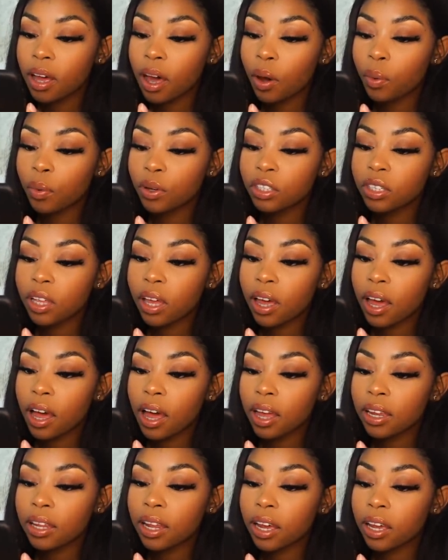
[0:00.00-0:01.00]
I wish like I
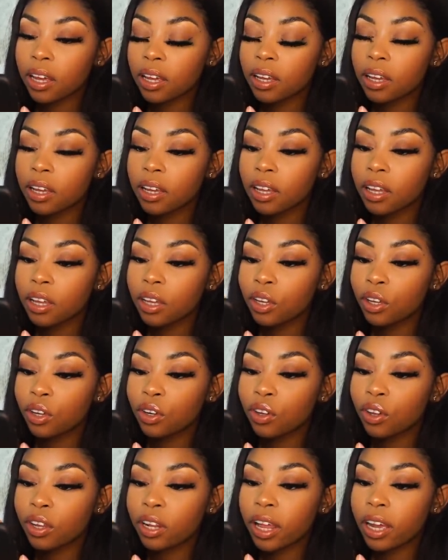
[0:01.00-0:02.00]
had like, you
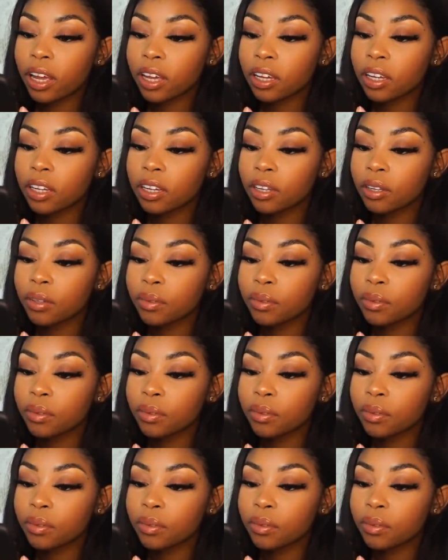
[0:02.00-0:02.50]
know, like